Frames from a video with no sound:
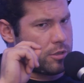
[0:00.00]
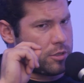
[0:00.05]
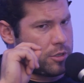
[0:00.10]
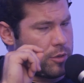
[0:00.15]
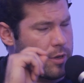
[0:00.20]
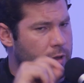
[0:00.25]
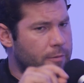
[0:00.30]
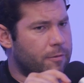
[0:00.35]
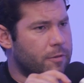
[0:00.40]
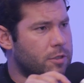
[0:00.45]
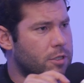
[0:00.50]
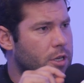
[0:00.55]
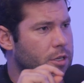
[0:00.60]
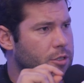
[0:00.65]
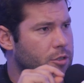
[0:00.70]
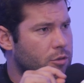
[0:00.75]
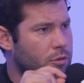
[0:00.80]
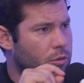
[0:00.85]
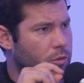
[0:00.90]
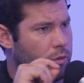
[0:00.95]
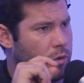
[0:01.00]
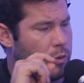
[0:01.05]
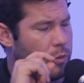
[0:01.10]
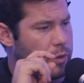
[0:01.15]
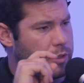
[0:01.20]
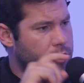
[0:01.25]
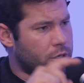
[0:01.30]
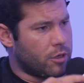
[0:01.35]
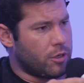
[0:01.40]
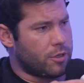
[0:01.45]
emphasize or
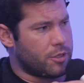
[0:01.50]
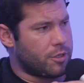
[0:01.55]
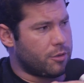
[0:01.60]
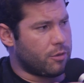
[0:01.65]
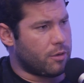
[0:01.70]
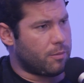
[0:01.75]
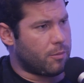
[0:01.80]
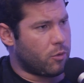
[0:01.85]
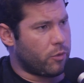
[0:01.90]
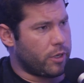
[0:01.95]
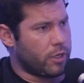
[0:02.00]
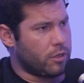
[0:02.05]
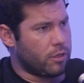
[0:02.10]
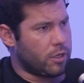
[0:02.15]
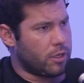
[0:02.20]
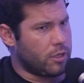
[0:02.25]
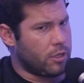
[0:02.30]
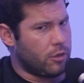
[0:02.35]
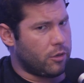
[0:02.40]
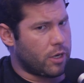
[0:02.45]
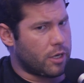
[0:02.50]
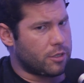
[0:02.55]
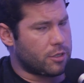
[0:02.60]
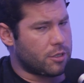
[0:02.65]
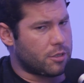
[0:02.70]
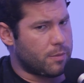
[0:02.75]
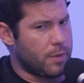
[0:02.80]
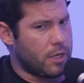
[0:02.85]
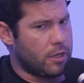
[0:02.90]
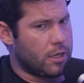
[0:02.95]
return to a point that you guys
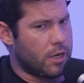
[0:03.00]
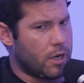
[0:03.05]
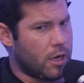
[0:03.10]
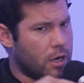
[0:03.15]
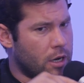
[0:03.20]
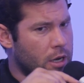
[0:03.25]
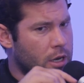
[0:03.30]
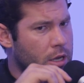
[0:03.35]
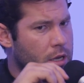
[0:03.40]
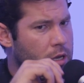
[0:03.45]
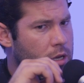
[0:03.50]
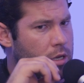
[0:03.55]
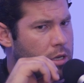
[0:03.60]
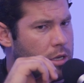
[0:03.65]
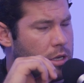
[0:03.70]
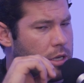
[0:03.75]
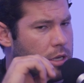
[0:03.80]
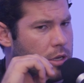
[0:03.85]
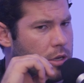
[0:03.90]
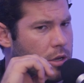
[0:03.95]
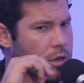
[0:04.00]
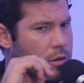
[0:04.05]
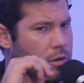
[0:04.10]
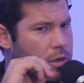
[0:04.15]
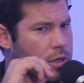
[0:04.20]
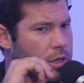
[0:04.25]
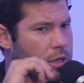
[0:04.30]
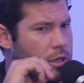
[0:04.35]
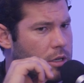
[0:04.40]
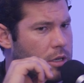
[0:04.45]
just made there,
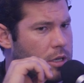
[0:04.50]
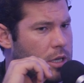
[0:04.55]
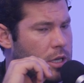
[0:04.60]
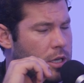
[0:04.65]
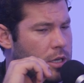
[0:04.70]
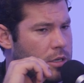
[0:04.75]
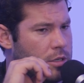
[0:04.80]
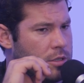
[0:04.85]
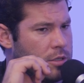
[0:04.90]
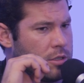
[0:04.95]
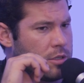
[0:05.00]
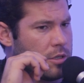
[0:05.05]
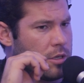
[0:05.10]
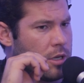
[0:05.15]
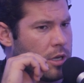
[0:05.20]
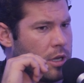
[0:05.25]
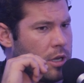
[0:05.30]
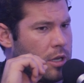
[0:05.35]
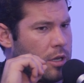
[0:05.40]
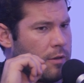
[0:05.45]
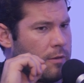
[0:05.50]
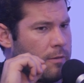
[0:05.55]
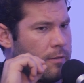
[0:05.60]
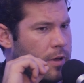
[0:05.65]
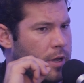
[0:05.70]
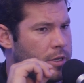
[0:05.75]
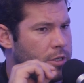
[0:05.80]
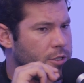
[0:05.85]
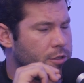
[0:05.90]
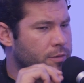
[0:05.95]
is
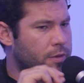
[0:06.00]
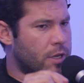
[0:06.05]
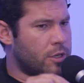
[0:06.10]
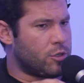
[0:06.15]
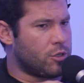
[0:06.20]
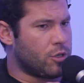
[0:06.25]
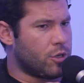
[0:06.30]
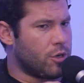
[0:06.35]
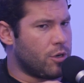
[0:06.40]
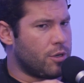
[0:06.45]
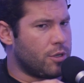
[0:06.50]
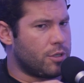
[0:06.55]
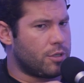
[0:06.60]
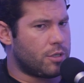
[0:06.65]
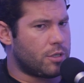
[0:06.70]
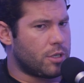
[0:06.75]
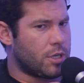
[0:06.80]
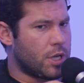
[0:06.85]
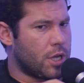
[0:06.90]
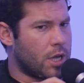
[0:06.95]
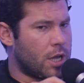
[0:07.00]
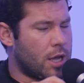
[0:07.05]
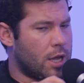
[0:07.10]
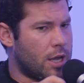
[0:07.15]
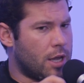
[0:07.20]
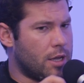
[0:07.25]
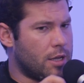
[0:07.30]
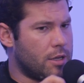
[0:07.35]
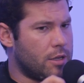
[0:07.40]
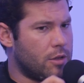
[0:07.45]
Vice Ventures
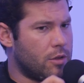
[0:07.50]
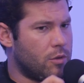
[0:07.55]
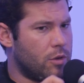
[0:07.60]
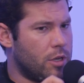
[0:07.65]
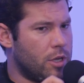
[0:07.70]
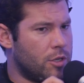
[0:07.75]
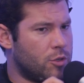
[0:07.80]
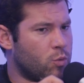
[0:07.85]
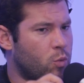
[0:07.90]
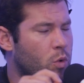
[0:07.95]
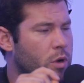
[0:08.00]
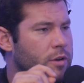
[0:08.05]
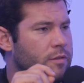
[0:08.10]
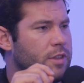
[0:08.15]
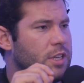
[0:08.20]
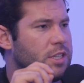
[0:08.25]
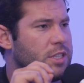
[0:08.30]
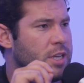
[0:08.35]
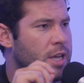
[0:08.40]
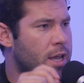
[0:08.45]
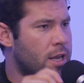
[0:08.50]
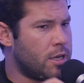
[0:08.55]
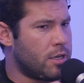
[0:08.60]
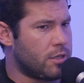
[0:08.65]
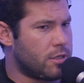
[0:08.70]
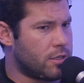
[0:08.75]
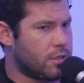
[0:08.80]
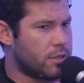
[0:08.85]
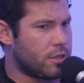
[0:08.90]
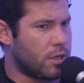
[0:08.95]
is one of the
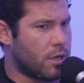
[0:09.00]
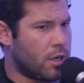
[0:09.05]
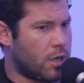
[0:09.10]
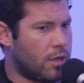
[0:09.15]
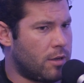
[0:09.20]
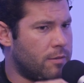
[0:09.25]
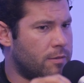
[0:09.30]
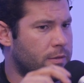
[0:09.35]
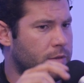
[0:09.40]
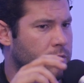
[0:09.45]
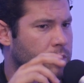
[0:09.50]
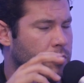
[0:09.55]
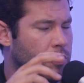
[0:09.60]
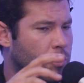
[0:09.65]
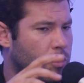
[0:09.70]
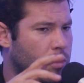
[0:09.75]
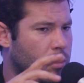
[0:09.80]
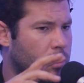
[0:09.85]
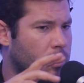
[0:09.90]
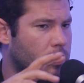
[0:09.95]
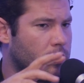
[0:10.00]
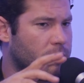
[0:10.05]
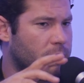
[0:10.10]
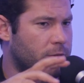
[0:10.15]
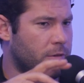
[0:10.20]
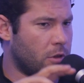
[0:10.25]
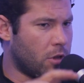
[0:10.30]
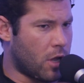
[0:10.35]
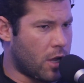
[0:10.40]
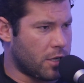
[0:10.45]
tenets of your
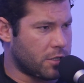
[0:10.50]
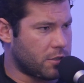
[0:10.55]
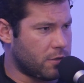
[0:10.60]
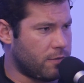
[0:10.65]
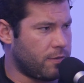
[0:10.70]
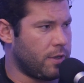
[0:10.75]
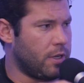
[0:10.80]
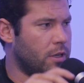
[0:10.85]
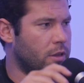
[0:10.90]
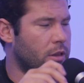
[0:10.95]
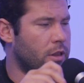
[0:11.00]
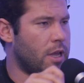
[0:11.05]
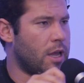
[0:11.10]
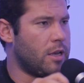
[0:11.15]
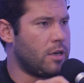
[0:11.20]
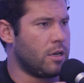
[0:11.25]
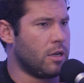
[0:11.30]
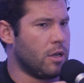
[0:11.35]
philosophy that